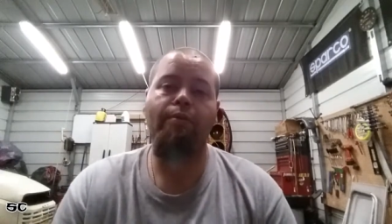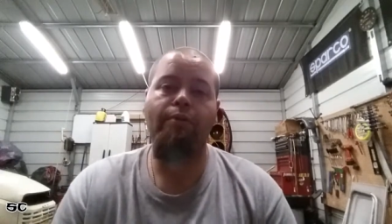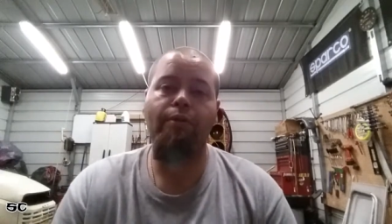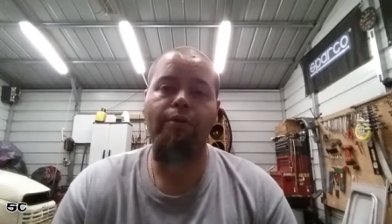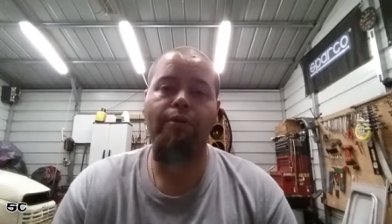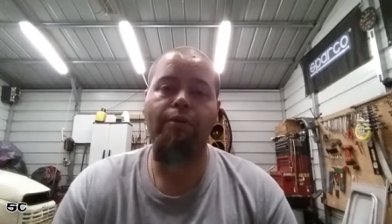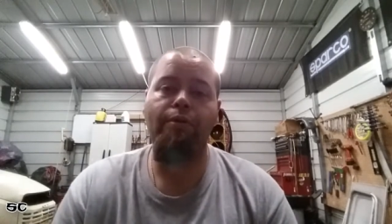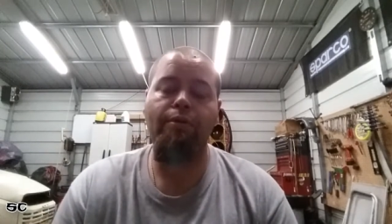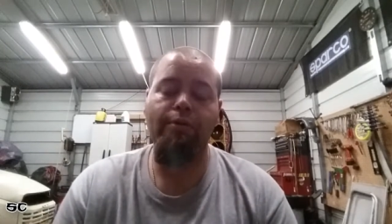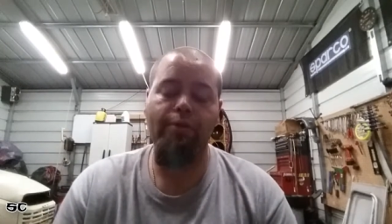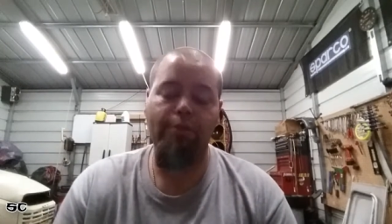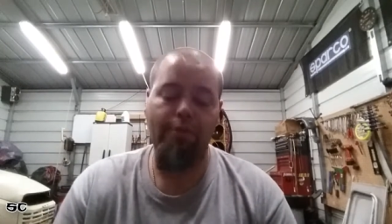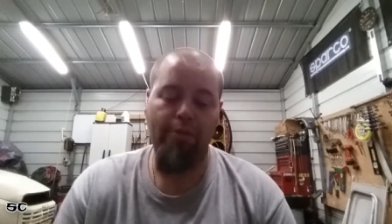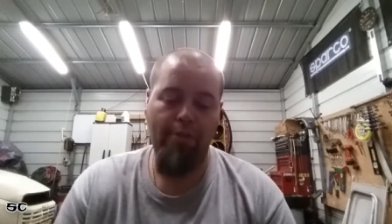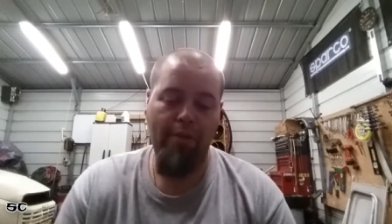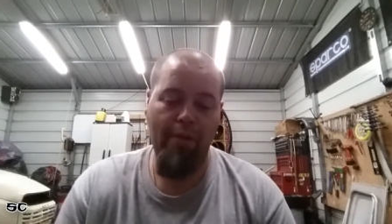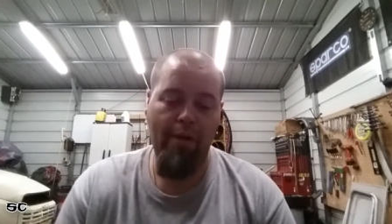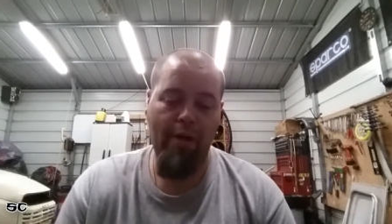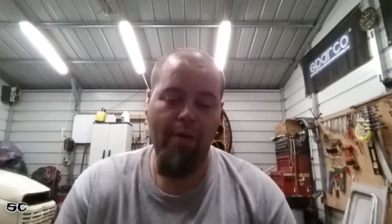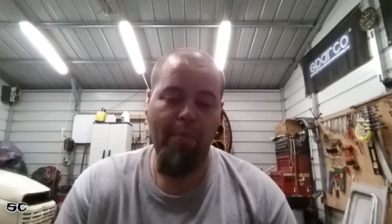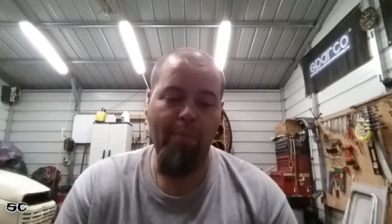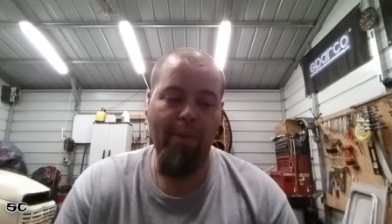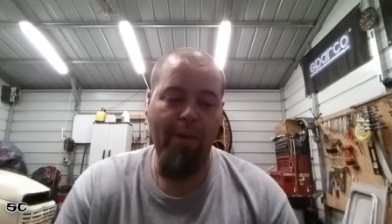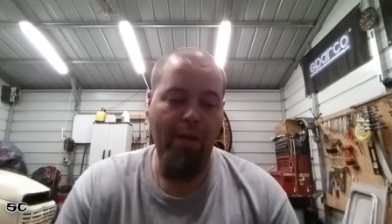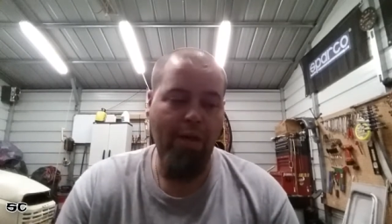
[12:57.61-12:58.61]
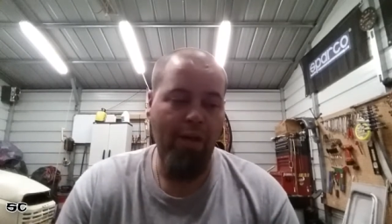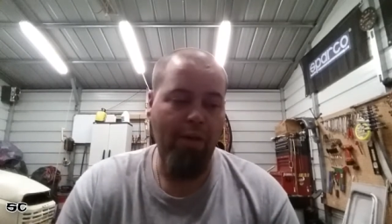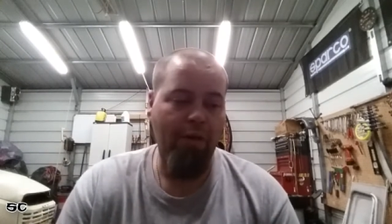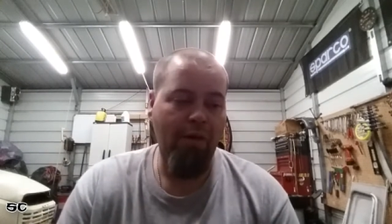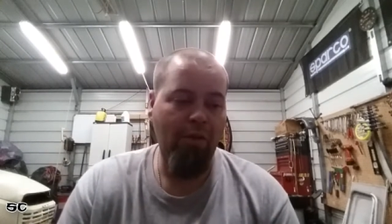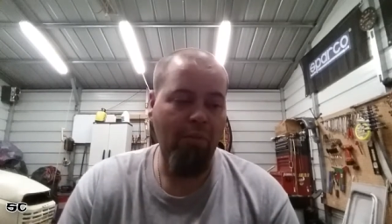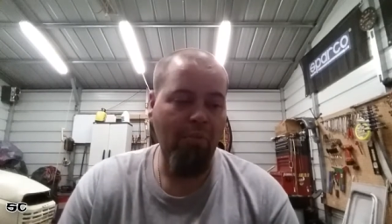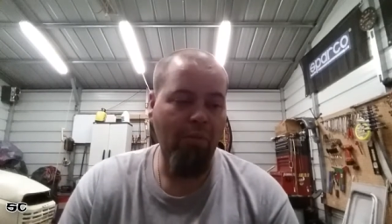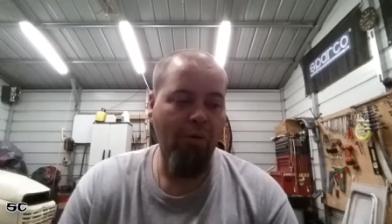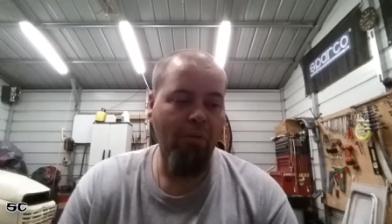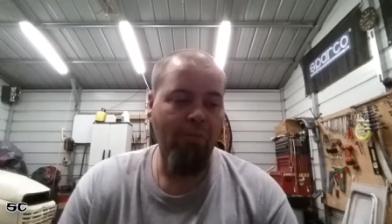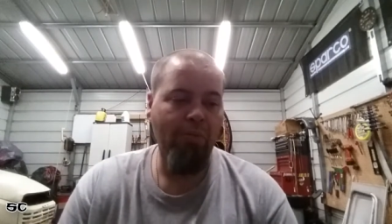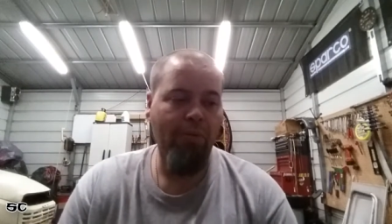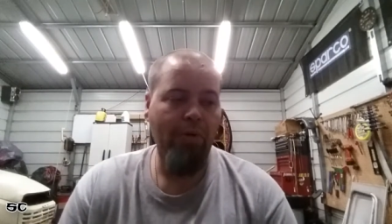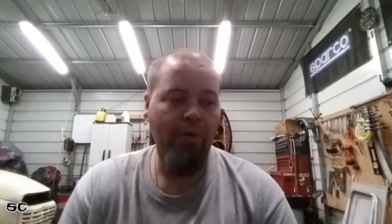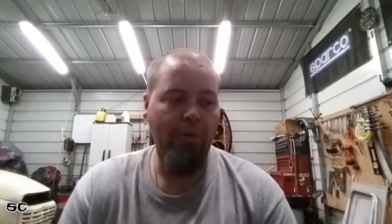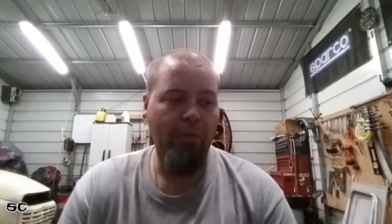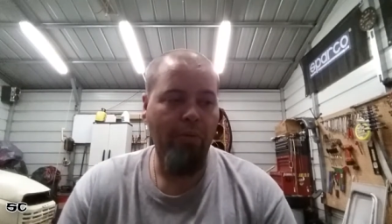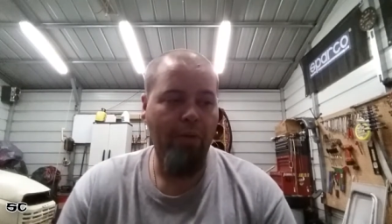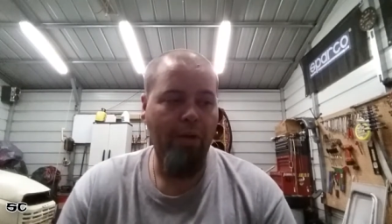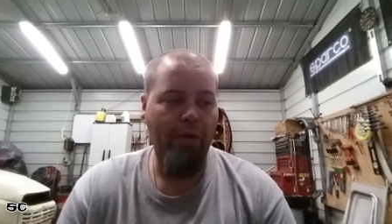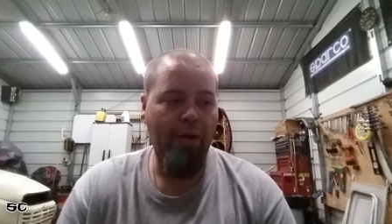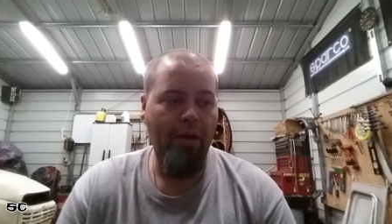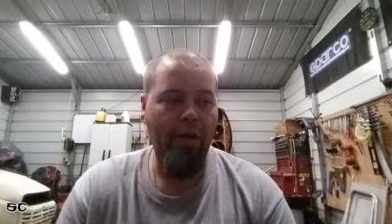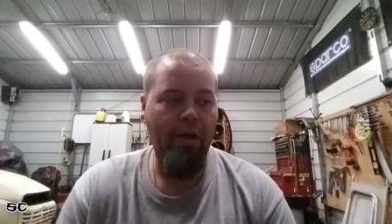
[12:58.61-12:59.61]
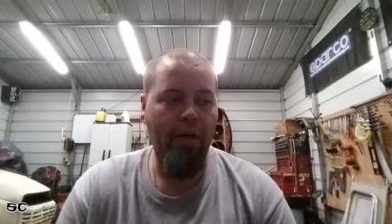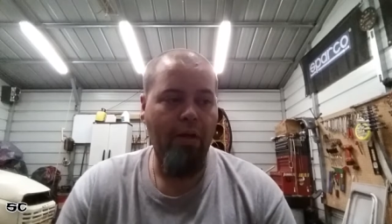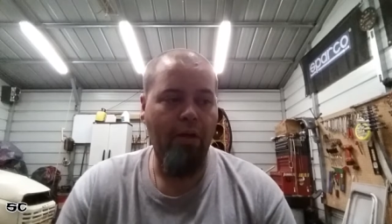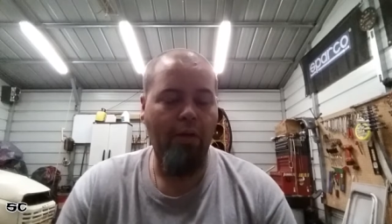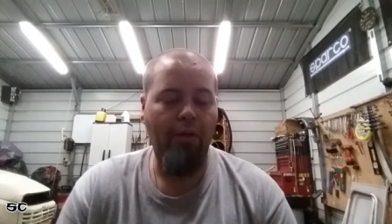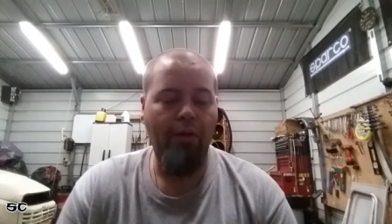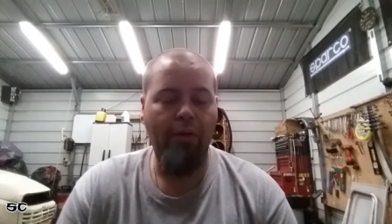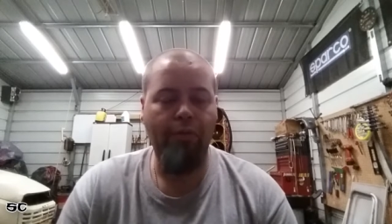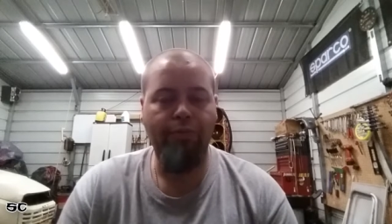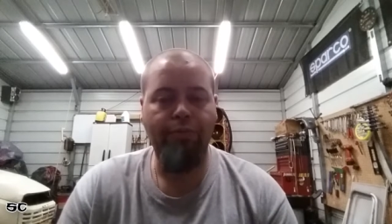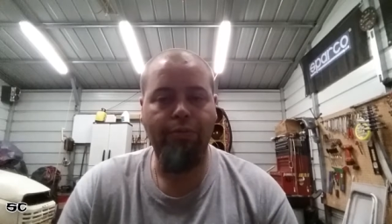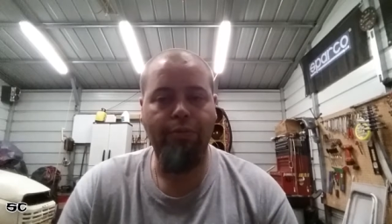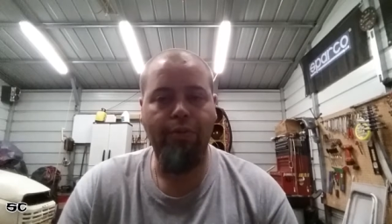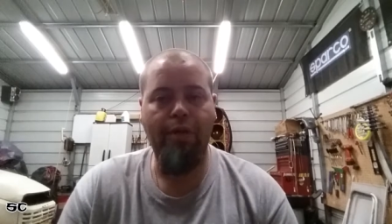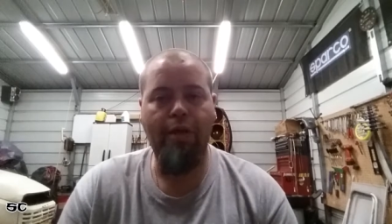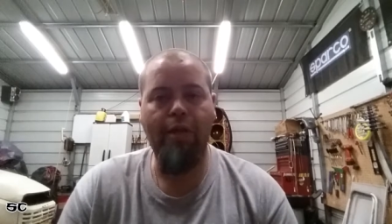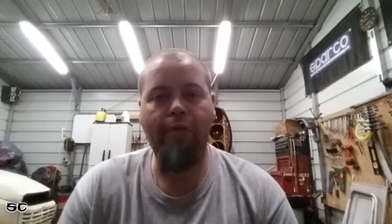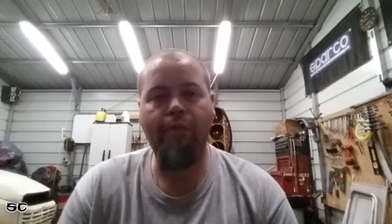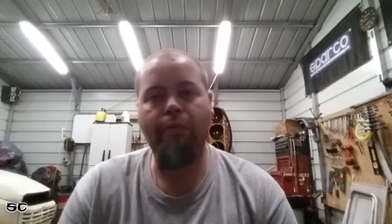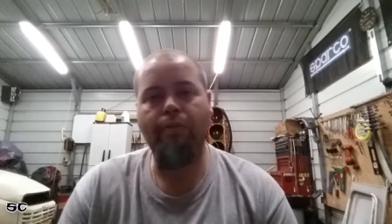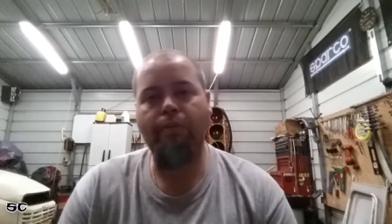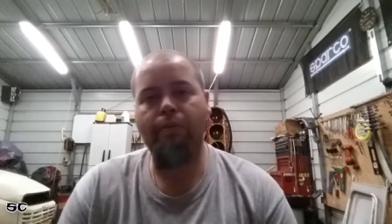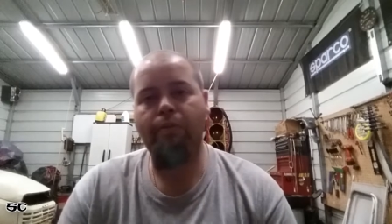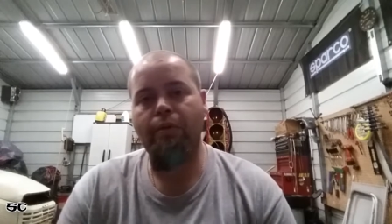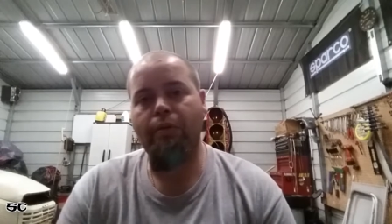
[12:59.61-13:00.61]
dude, you know, hey man, I come over here when I got off and gave your,